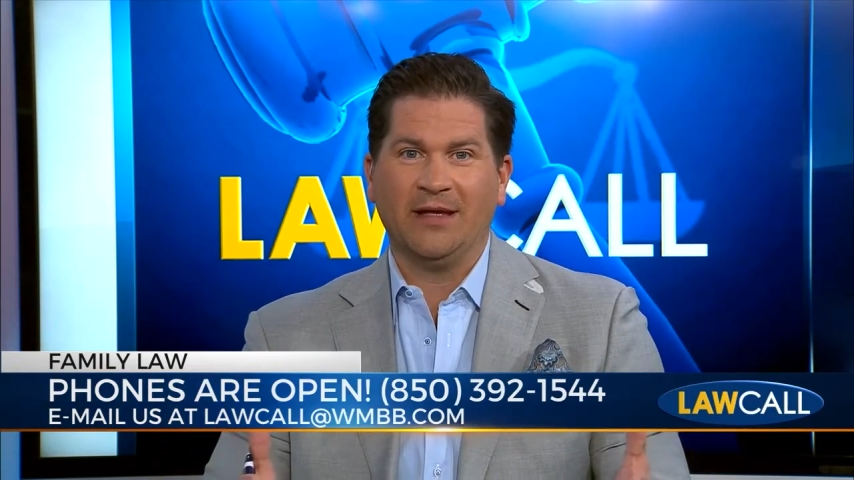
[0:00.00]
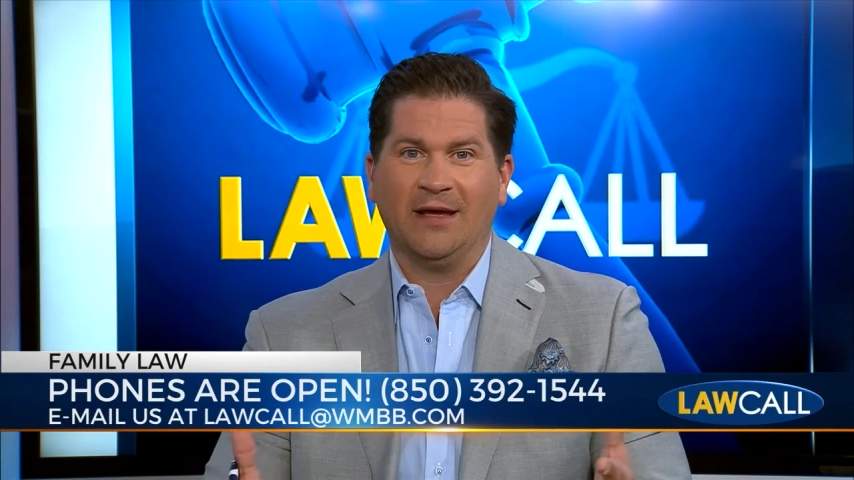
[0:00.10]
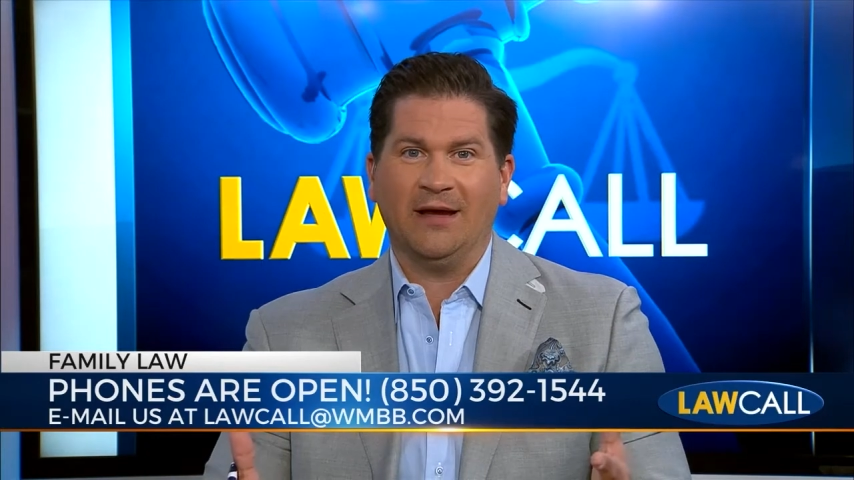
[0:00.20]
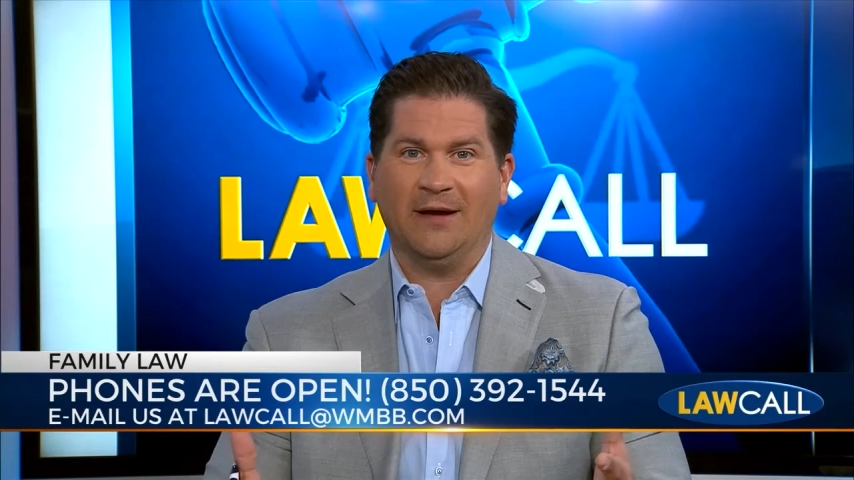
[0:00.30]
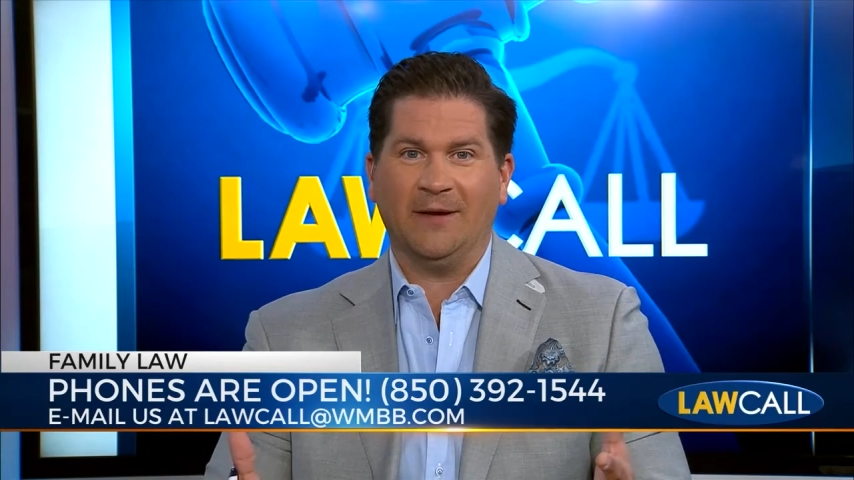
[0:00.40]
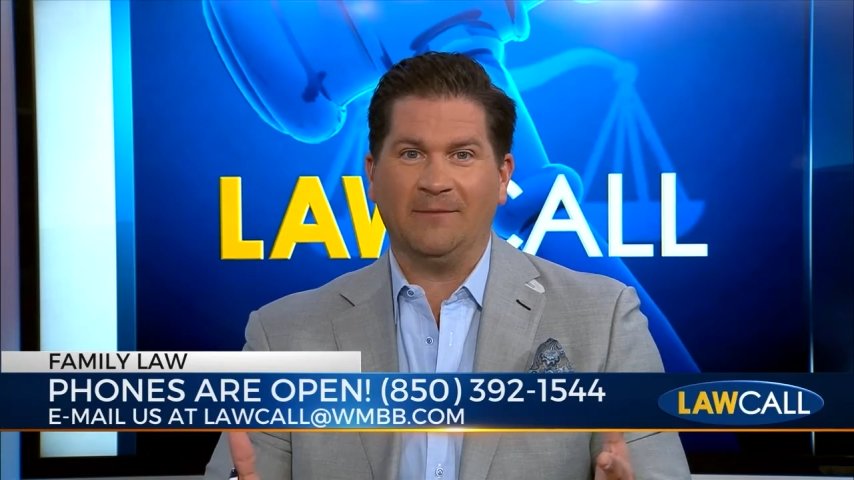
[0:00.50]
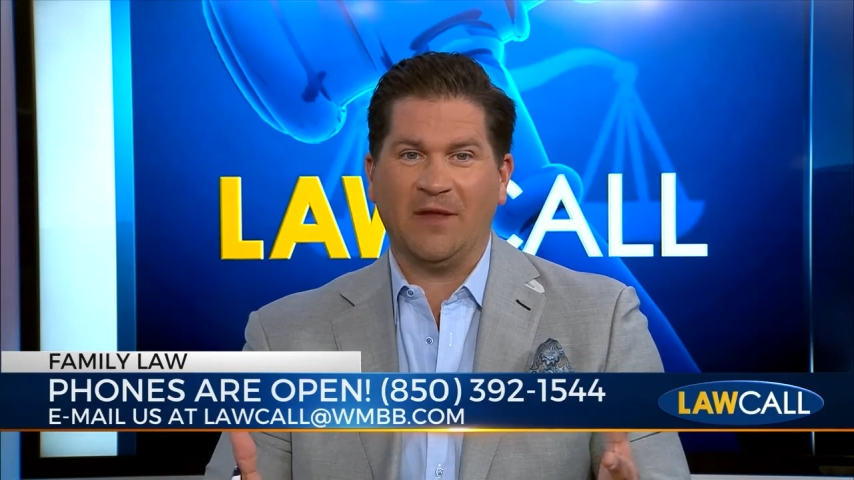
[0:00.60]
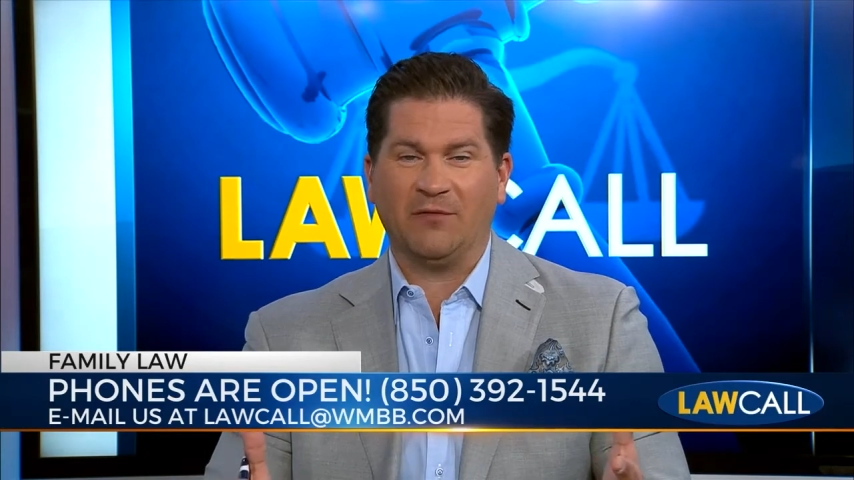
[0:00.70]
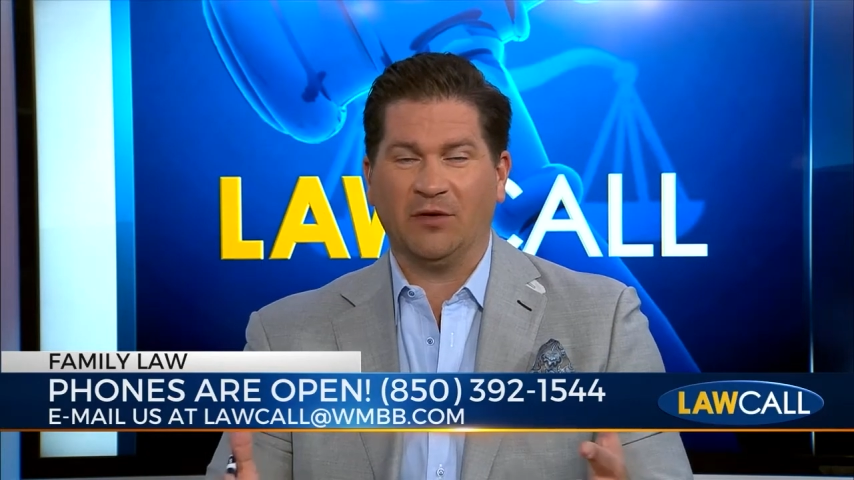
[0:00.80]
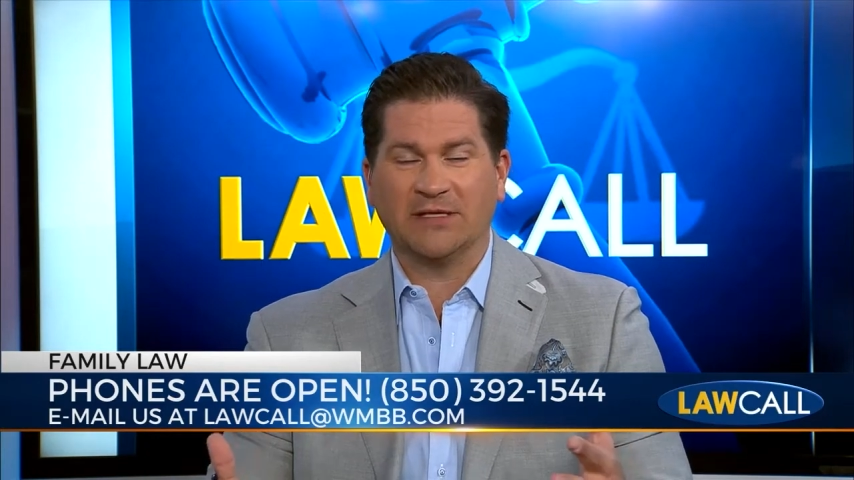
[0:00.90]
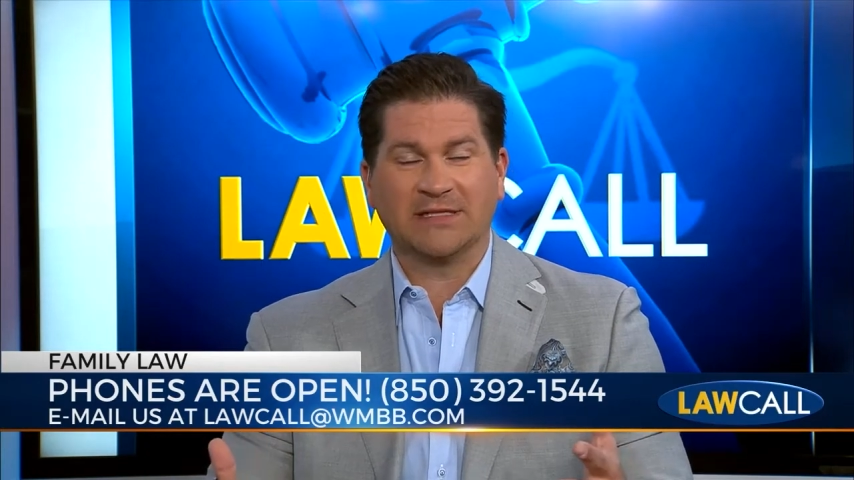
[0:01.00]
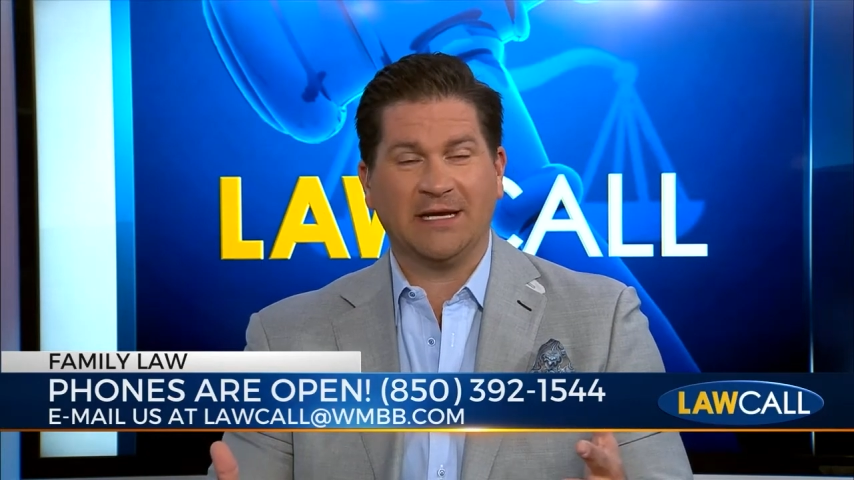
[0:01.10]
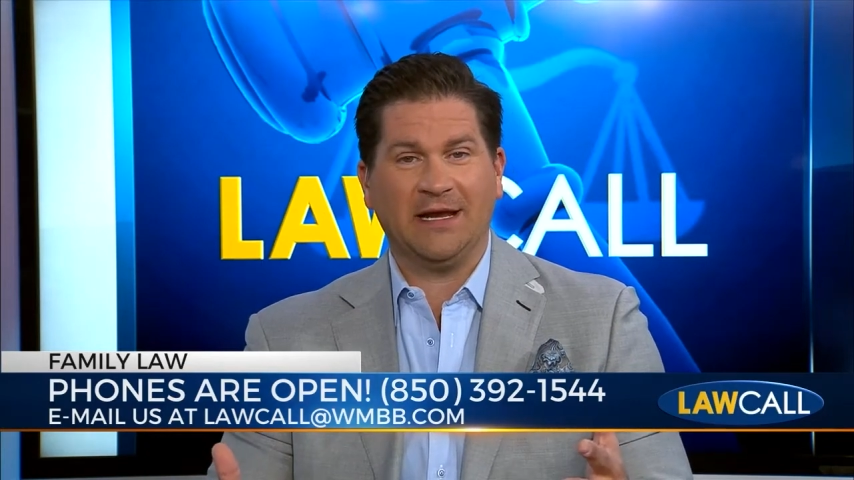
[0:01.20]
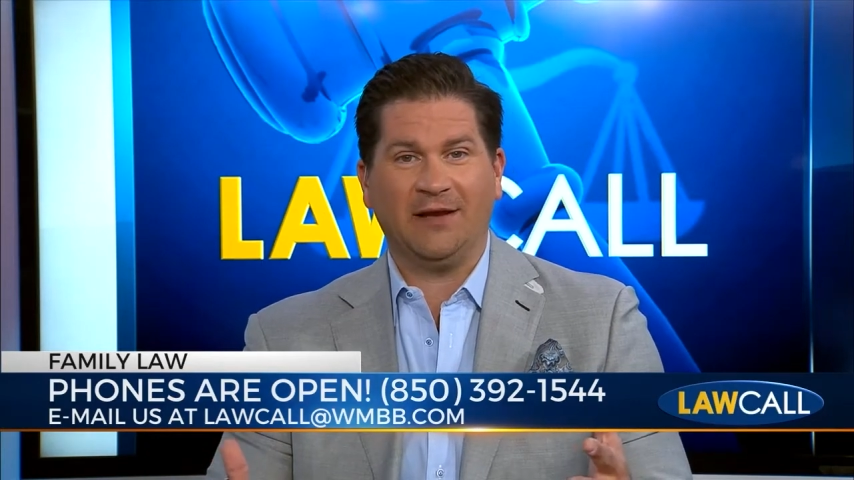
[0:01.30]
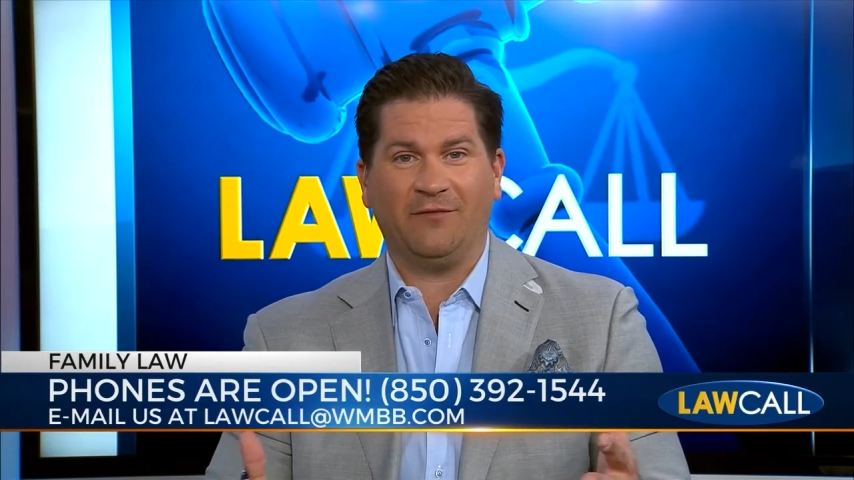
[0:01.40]
um, if you're
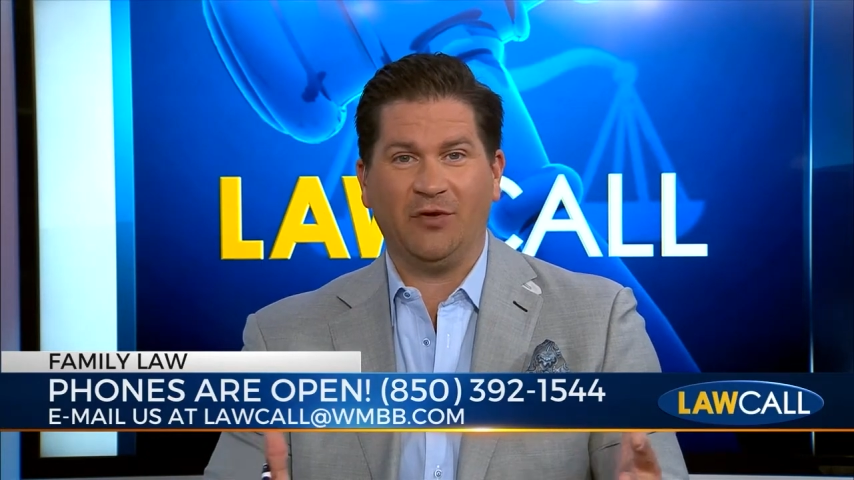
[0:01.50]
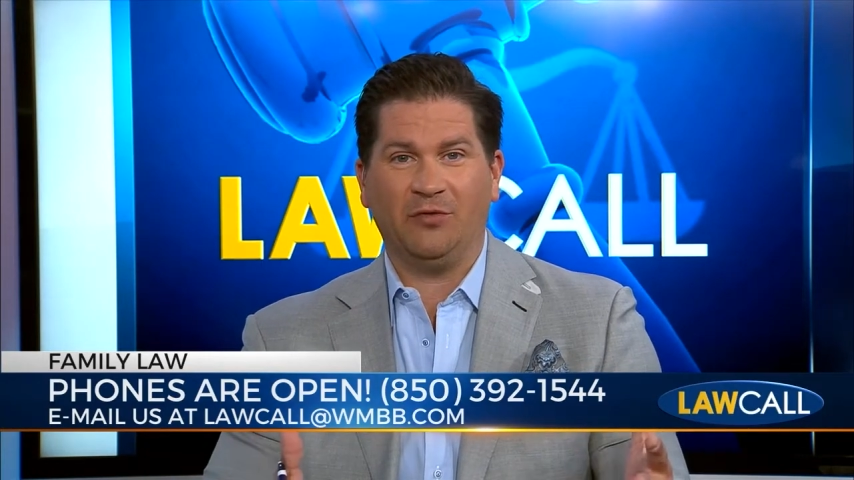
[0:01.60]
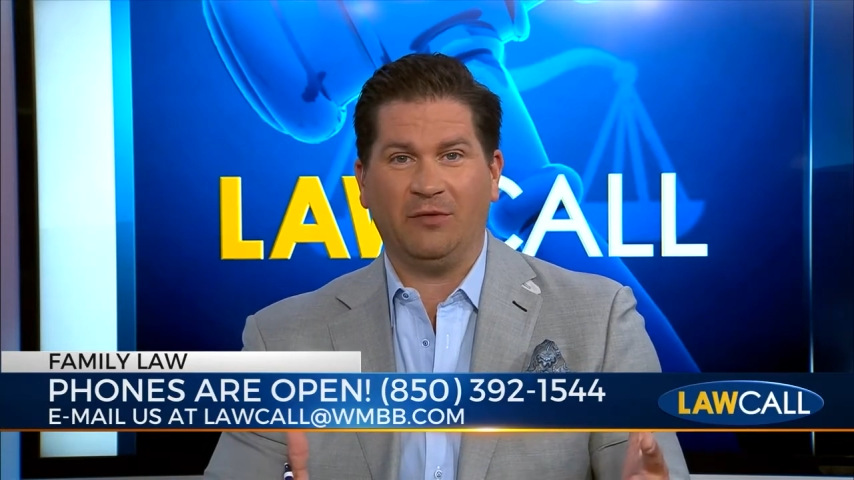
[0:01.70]
listening and if you